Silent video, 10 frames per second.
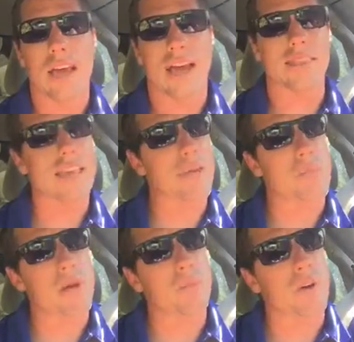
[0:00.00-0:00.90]
I
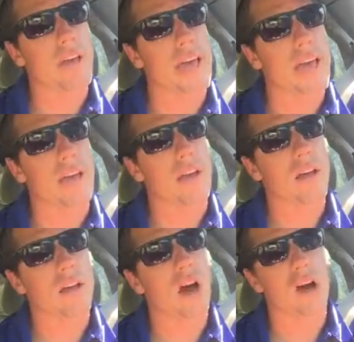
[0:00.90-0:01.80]
think people get
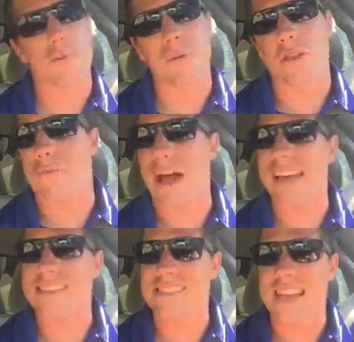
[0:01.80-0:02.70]
caught up in the
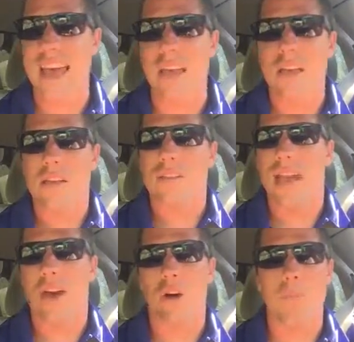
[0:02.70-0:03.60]
mindset
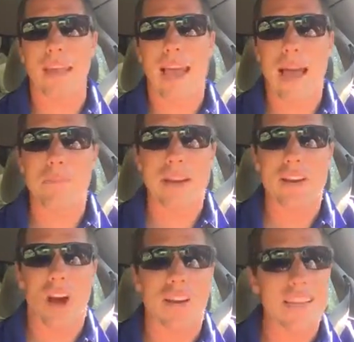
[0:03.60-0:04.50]
that, oh my God, my
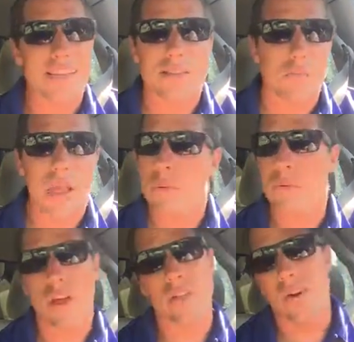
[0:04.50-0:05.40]
dog needs to play
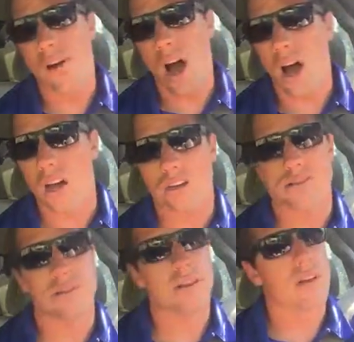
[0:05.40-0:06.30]
with other dogs,